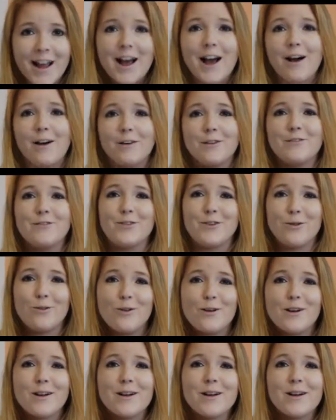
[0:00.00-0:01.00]
out of
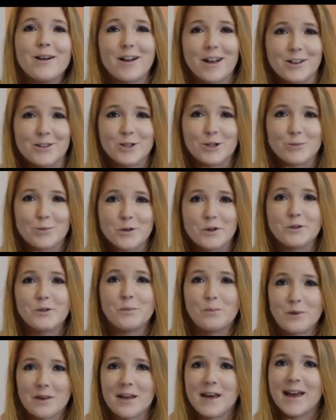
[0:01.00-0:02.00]
your customers
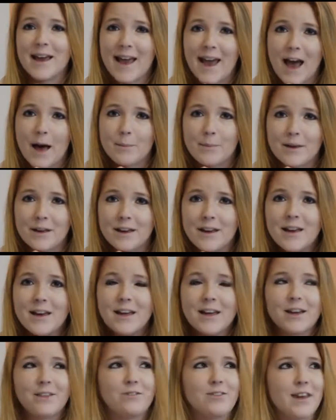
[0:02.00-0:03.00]
being happy.
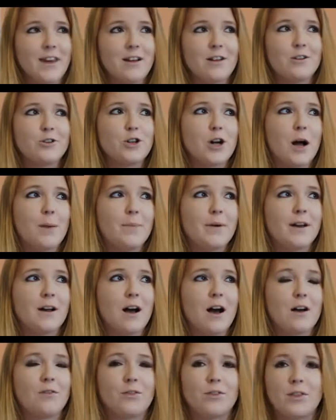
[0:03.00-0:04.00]
If they are dropping
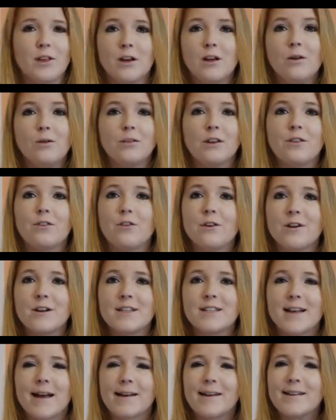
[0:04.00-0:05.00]
off within only 30
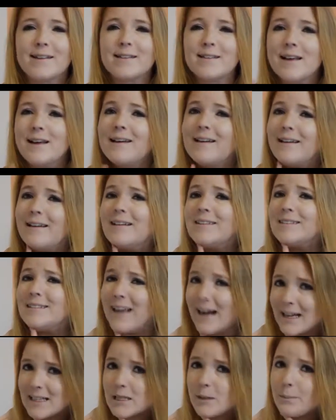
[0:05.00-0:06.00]
seconds,
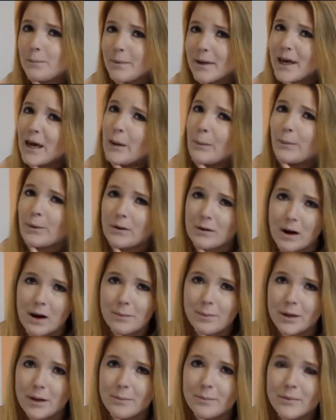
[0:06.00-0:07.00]
that's a big
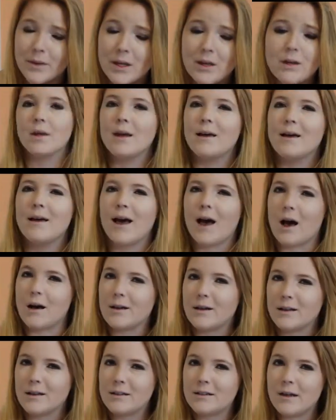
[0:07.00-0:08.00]
problem. How
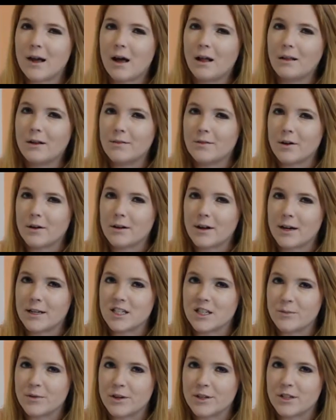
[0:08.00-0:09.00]
can you tell if your
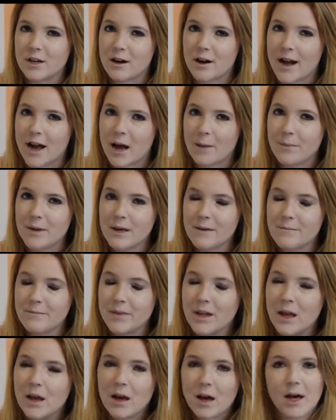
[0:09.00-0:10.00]
customers are happy?
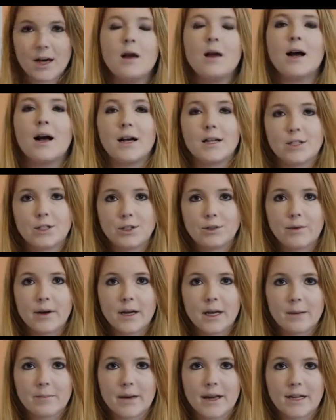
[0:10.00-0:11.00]
I do
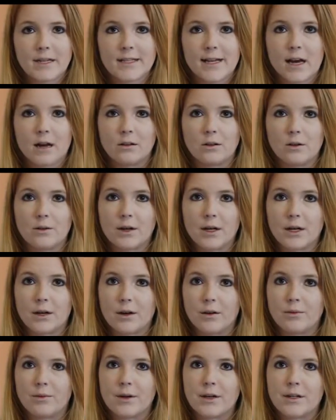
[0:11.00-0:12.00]
recommend downloading
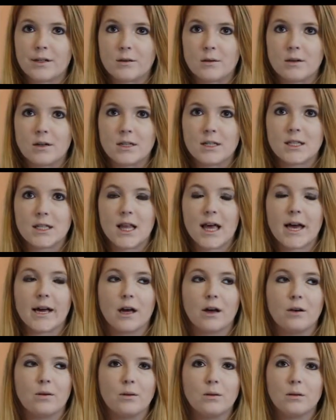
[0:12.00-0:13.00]
a resource
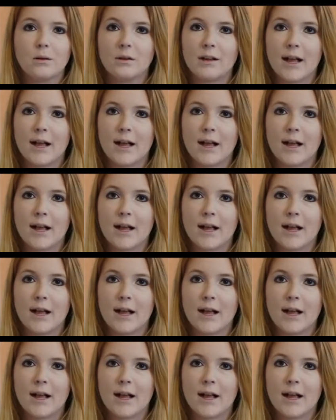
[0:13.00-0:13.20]
like Google